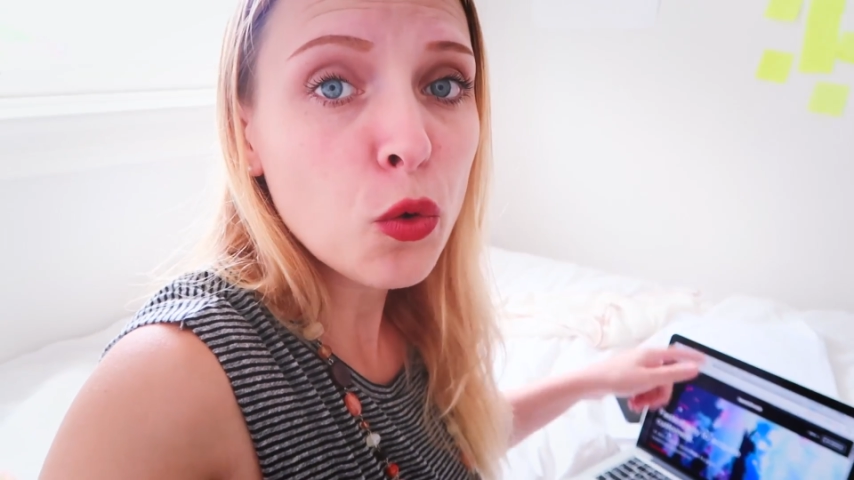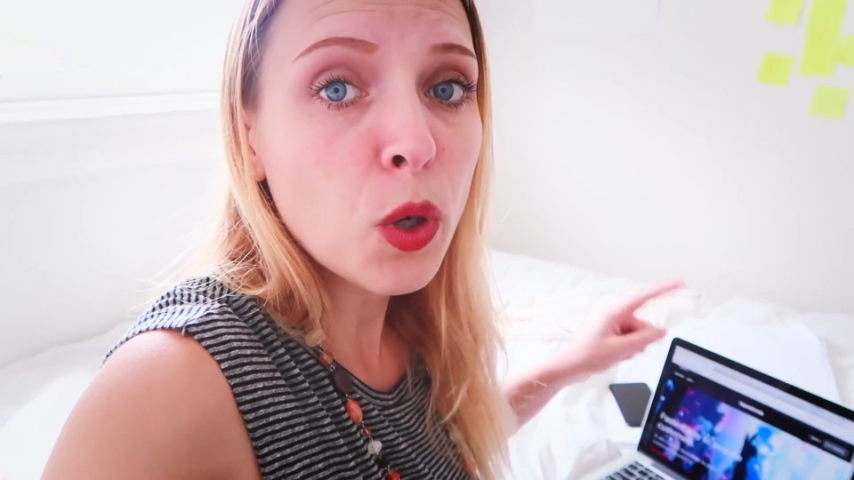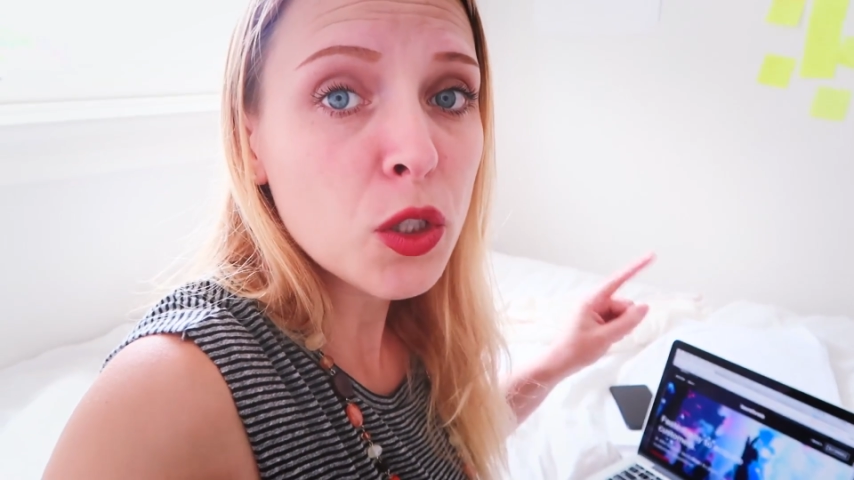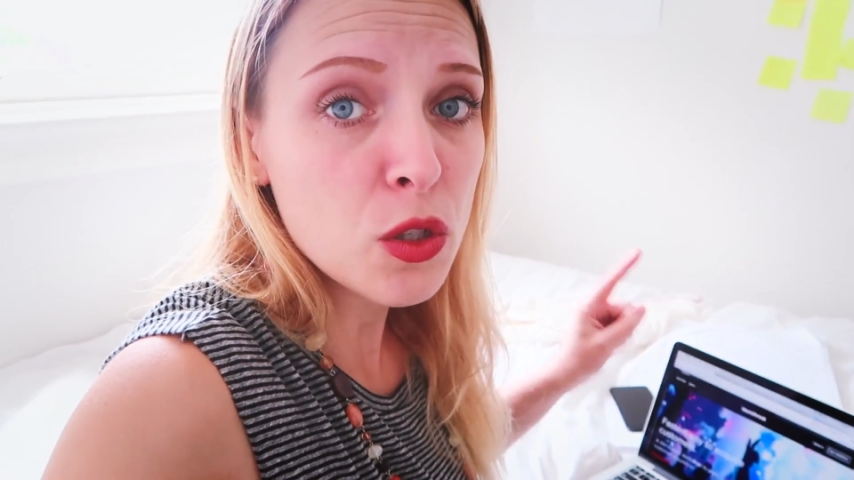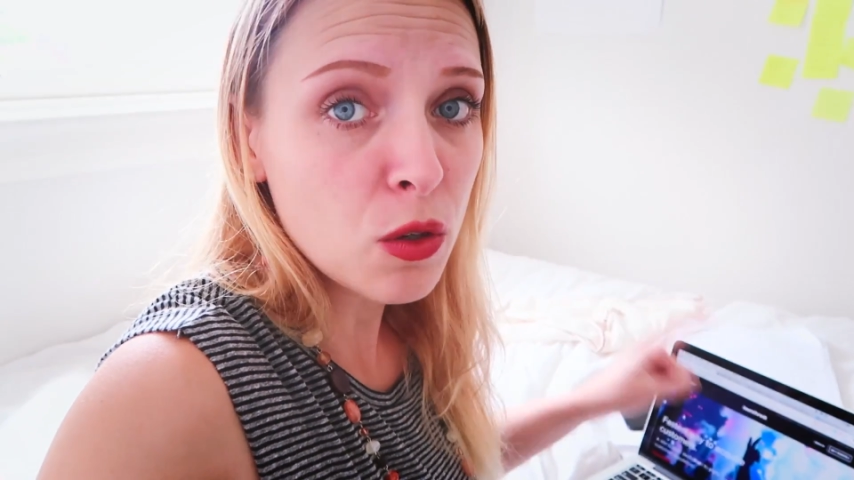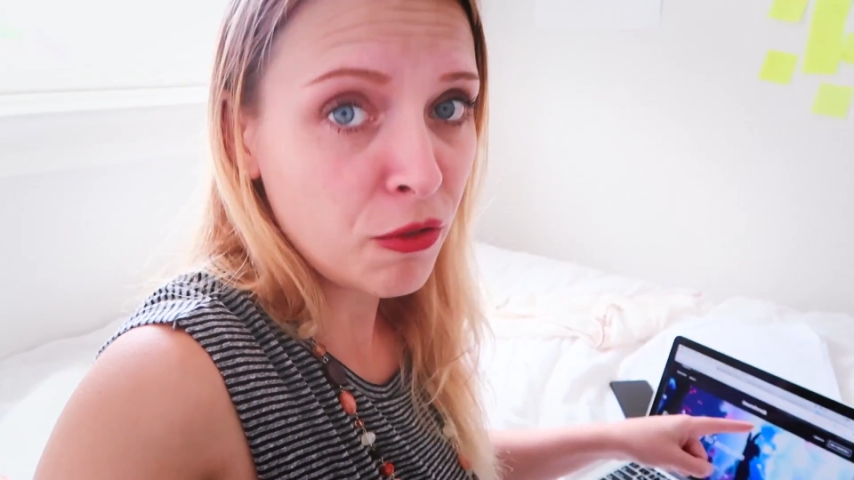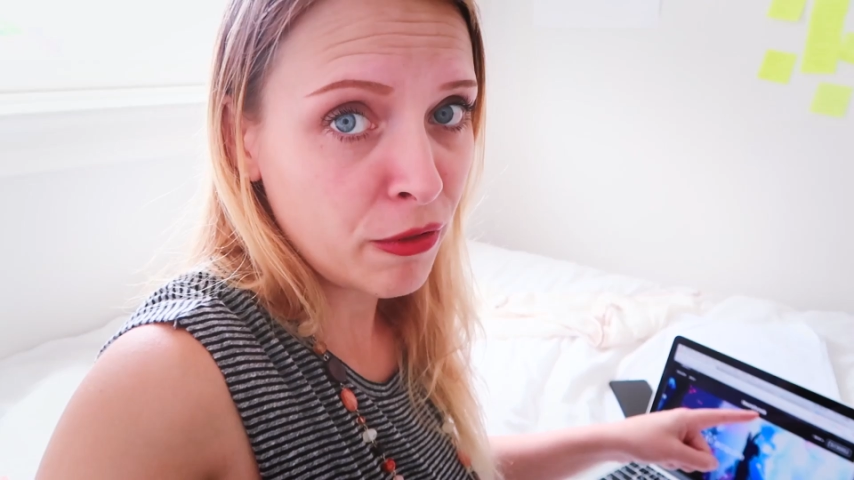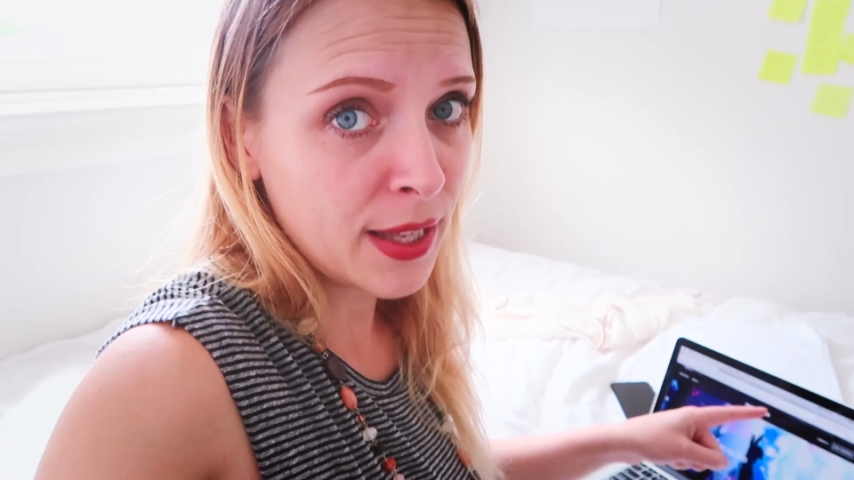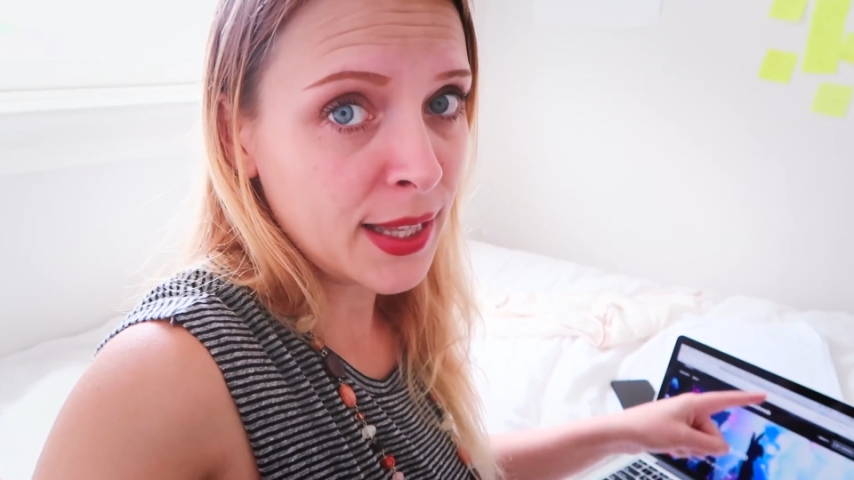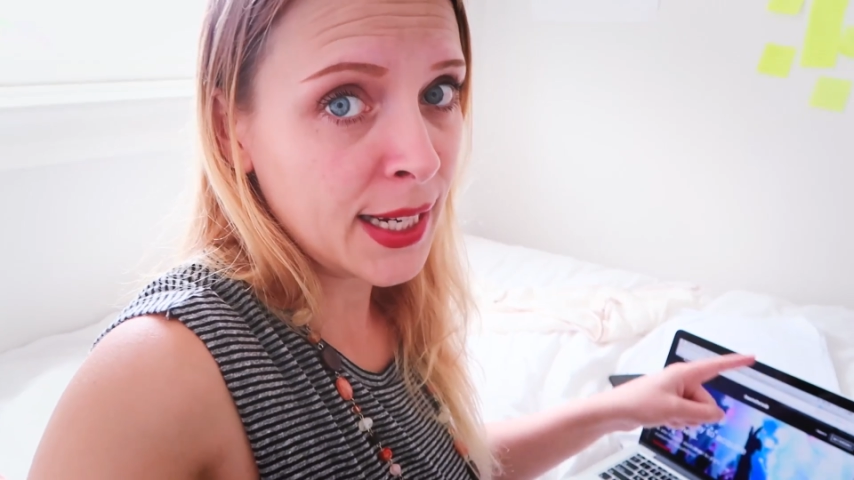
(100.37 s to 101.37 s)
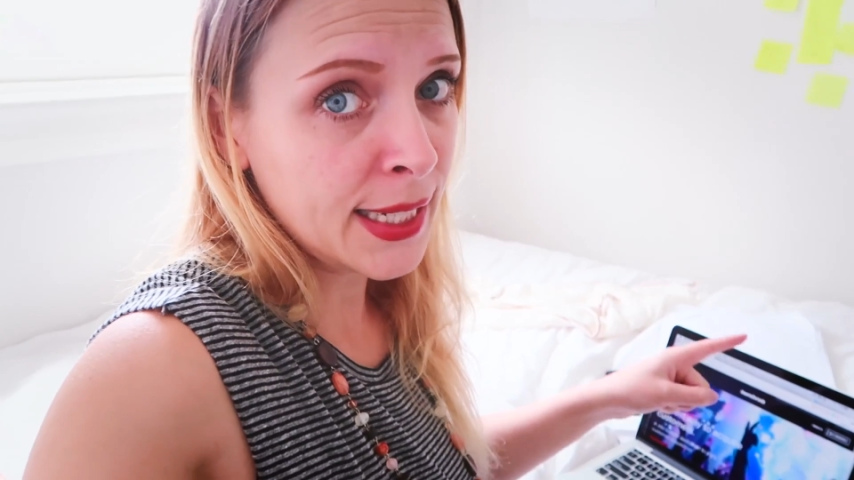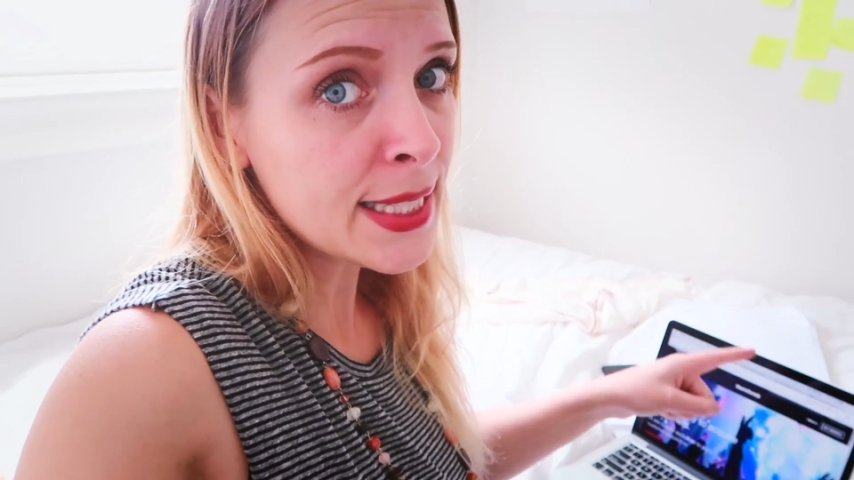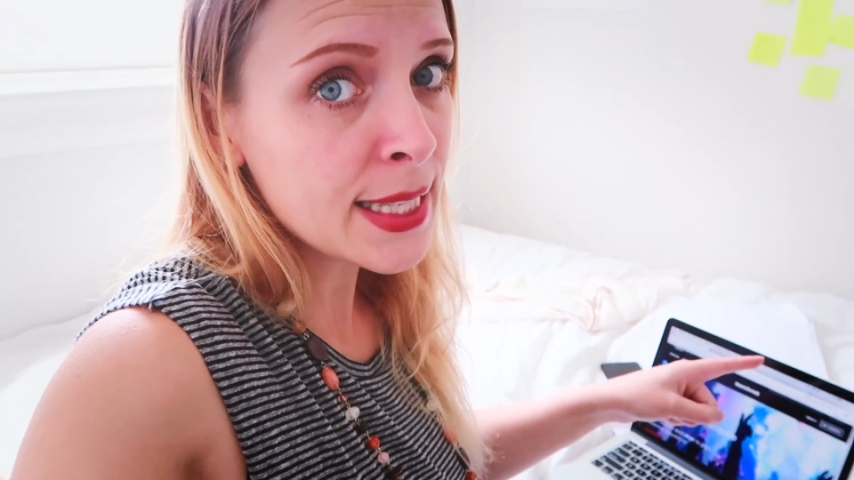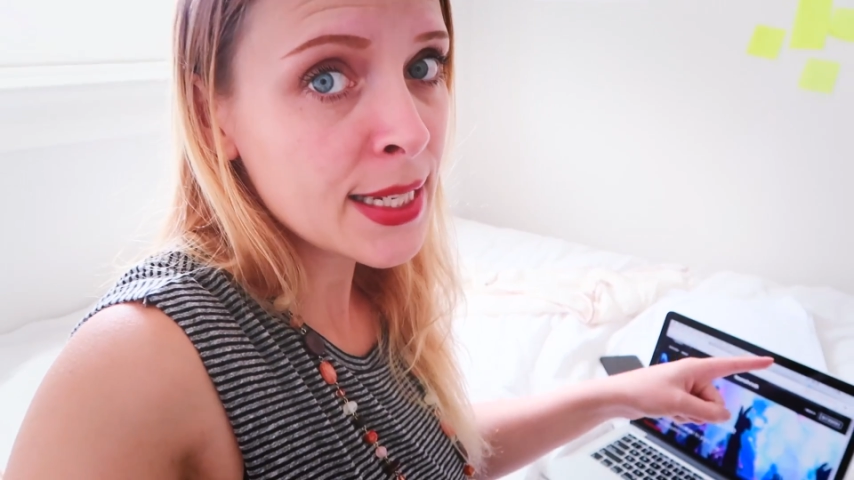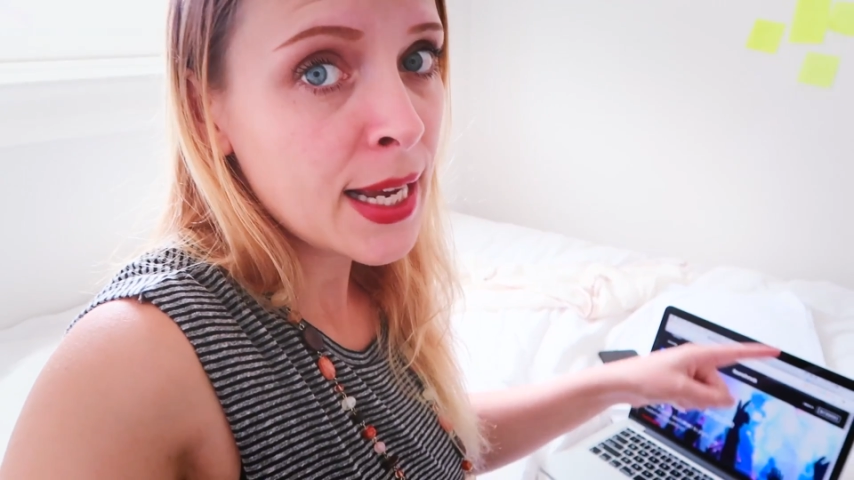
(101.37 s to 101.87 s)
what software that
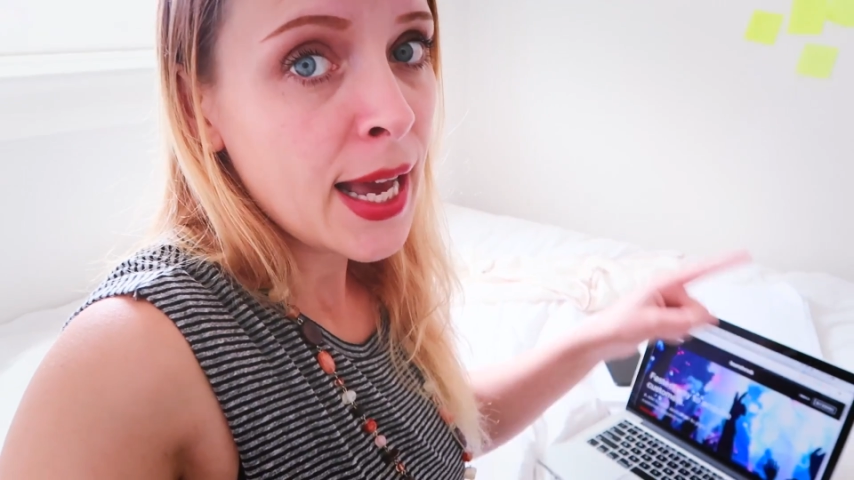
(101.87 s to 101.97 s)
is.